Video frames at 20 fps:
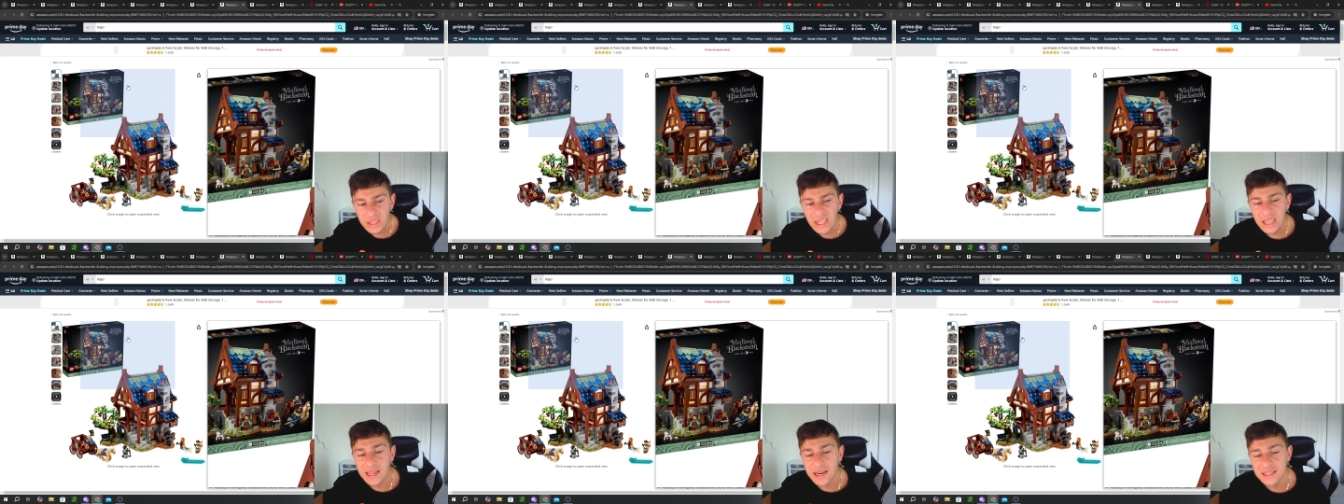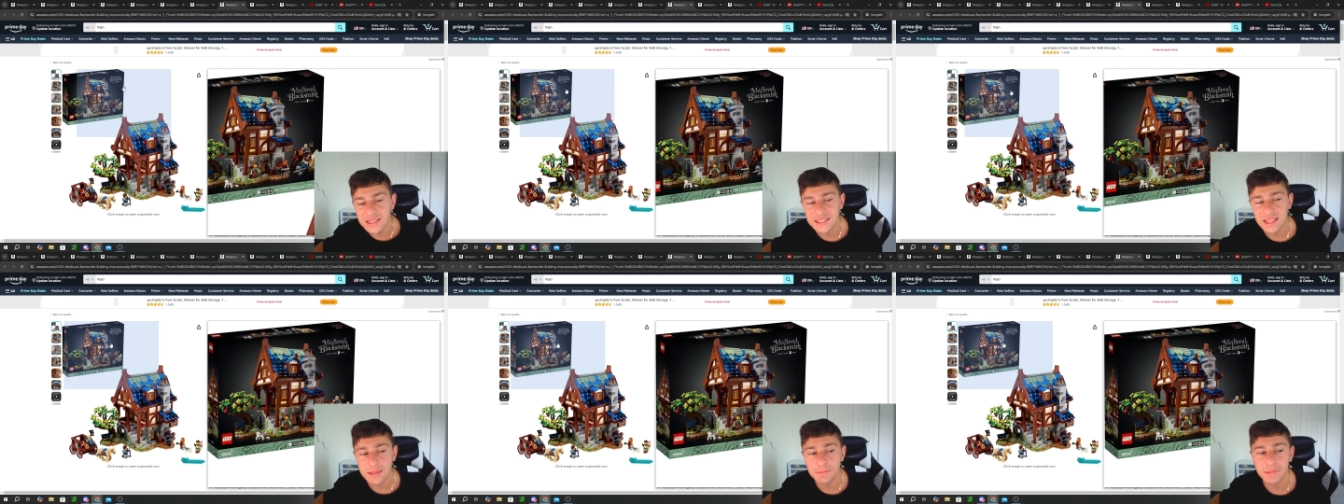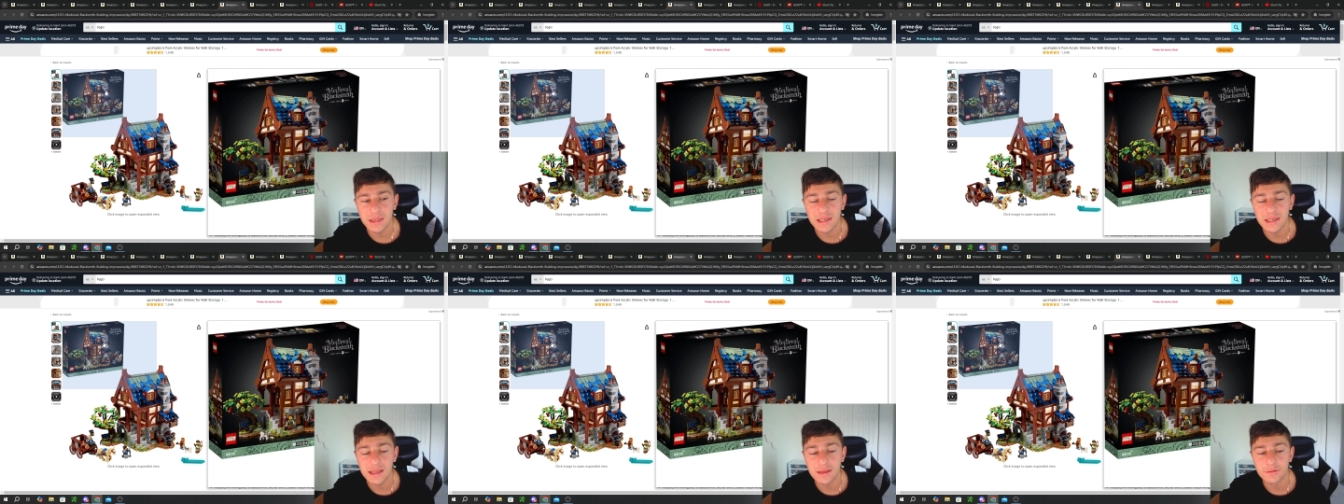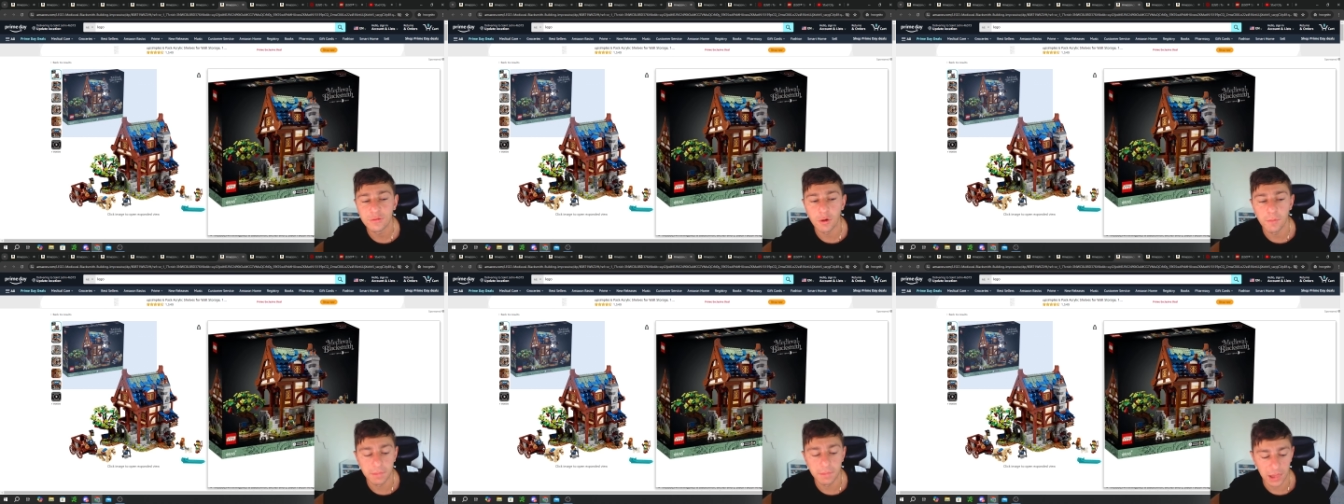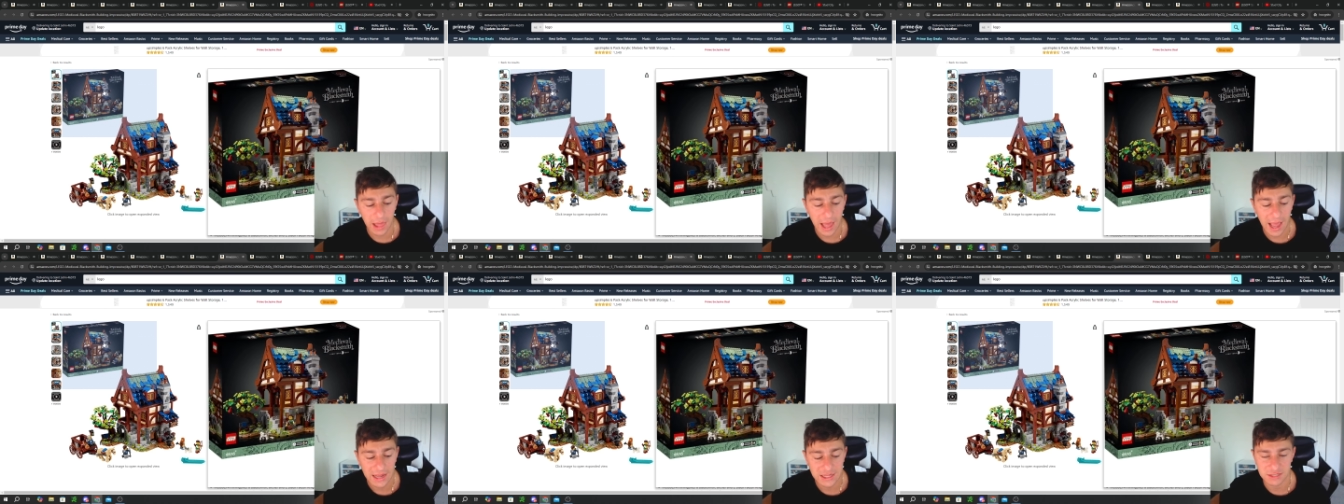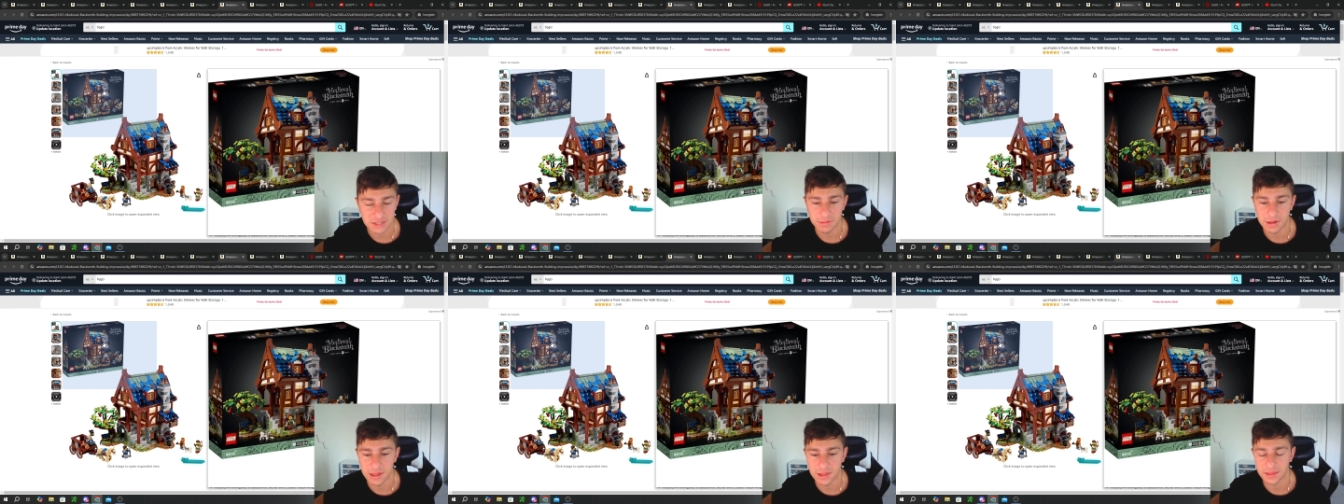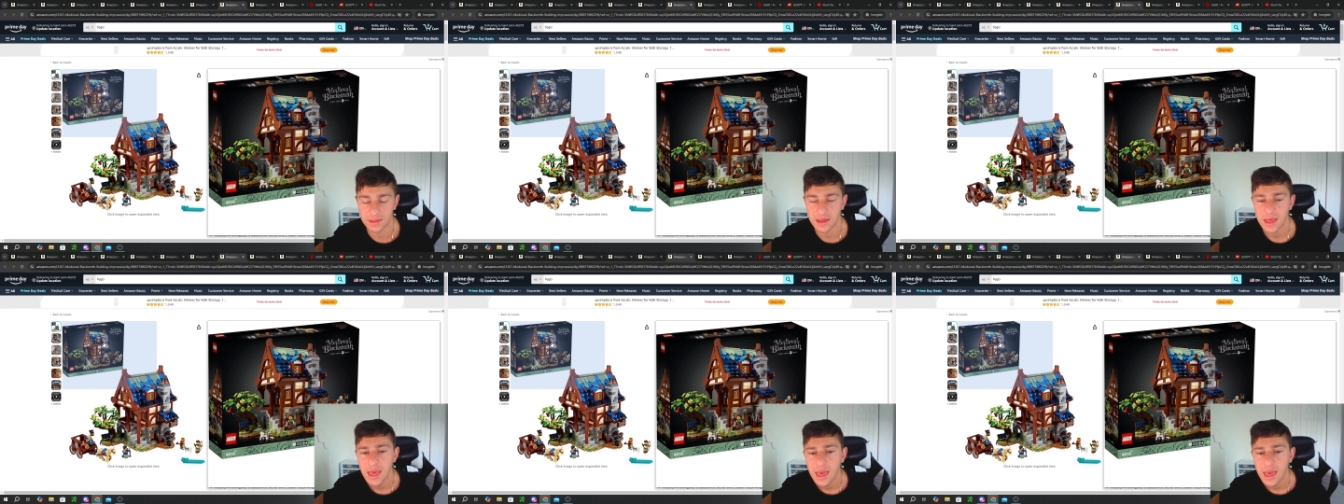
It is the Medieval Blacksmith.